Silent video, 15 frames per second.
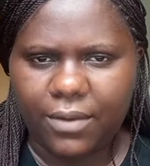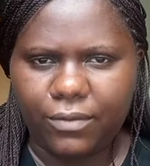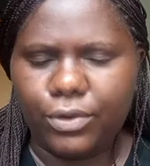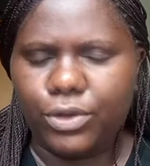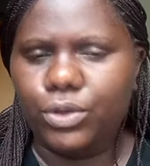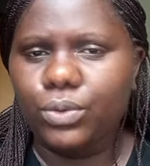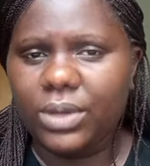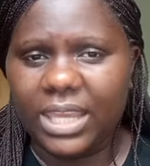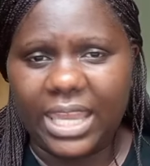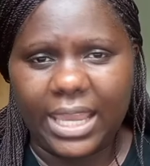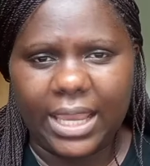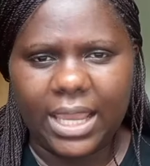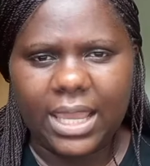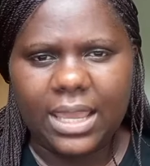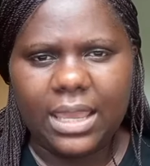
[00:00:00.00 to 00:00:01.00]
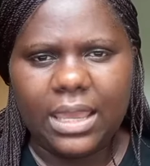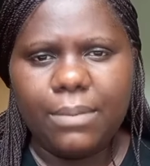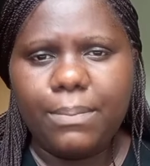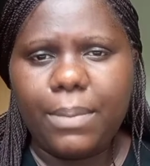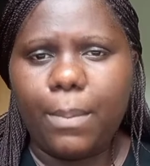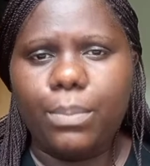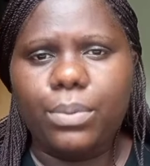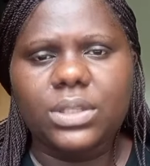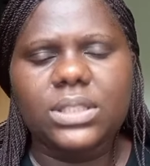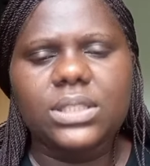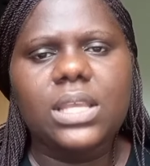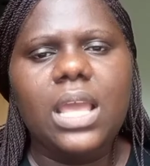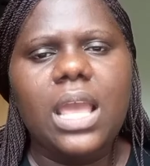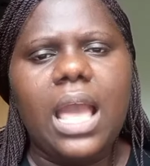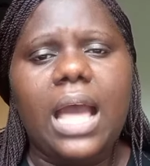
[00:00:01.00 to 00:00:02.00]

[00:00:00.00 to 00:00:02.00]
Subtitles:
for UK purpose,